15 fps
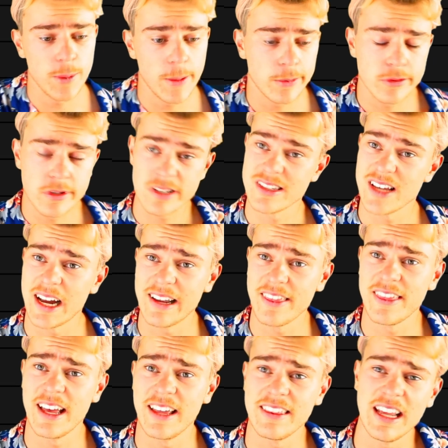people decided
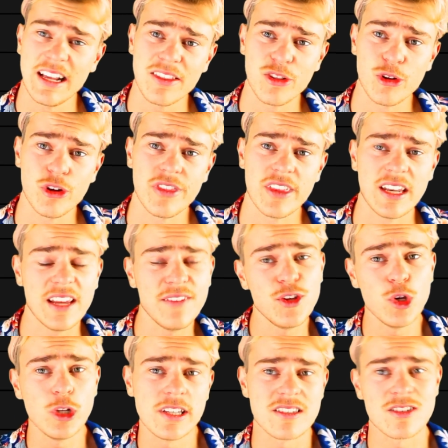that they thought that if
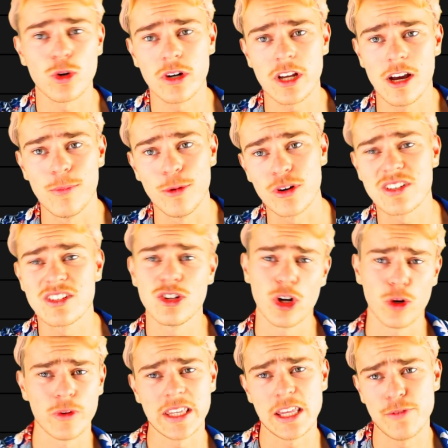you listen to audiobooks, you're
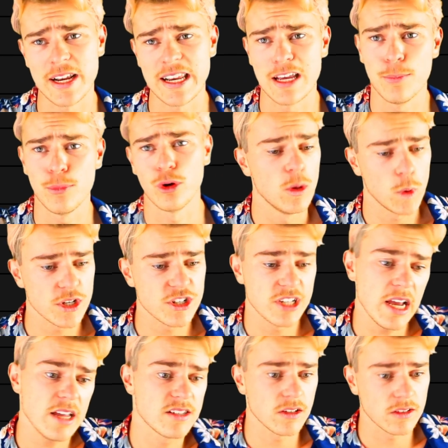not really reading a book. Which,
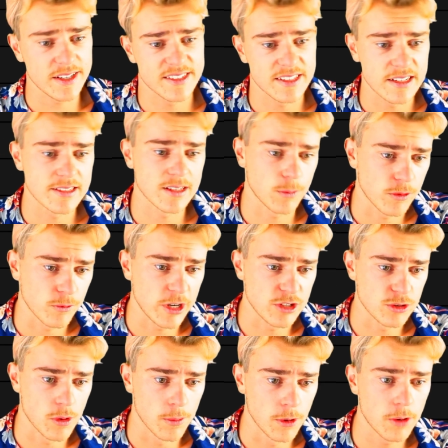yes, you're listening to someone read
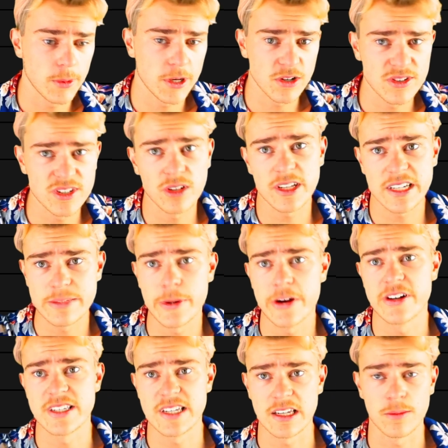you a book, but you're still
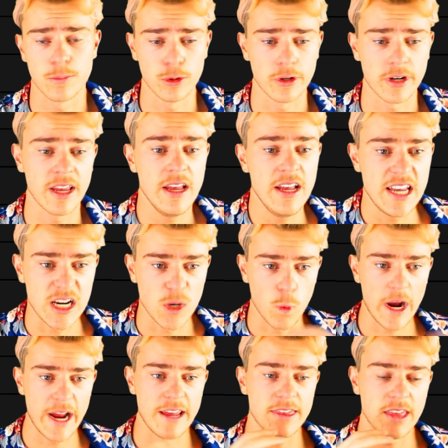experiencing the book in a
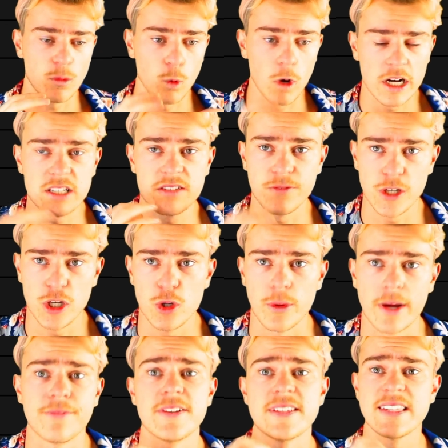way that works for you.
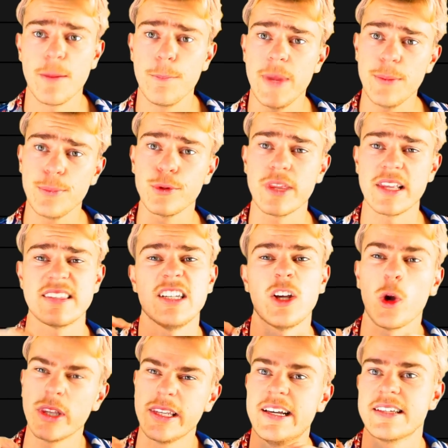And for some people, that's the
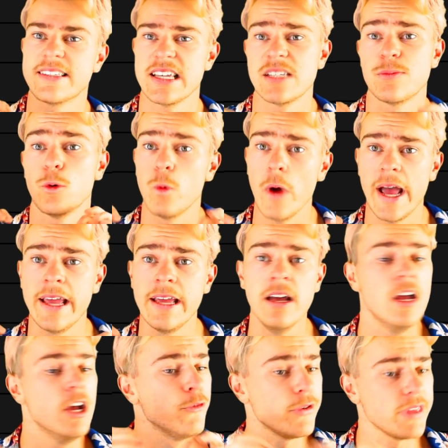only accessible way
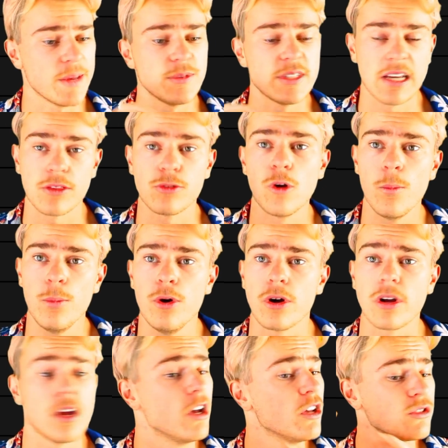for them to get through a
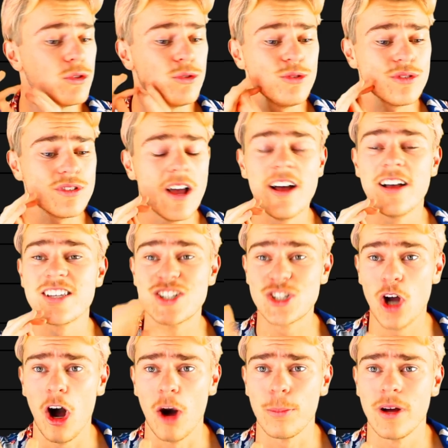book. So just
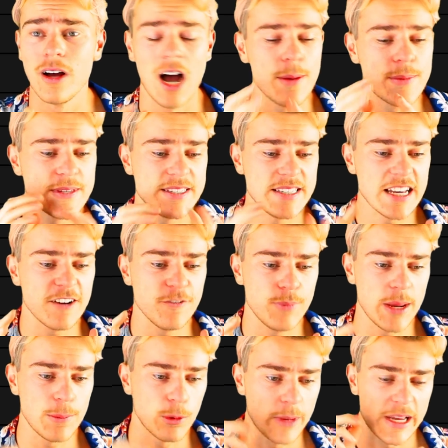stop. I'm sick of
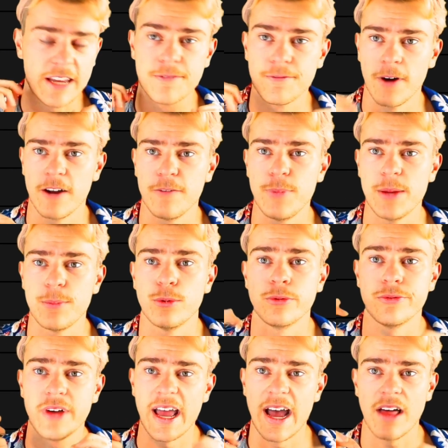people making fun of people
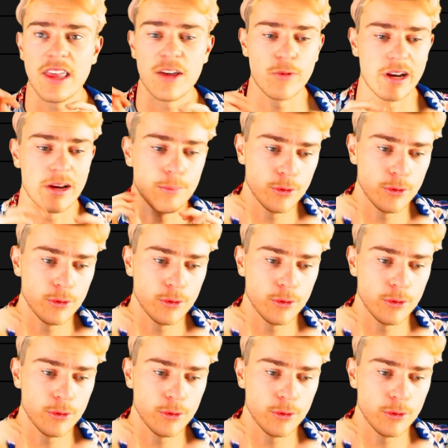for how they read a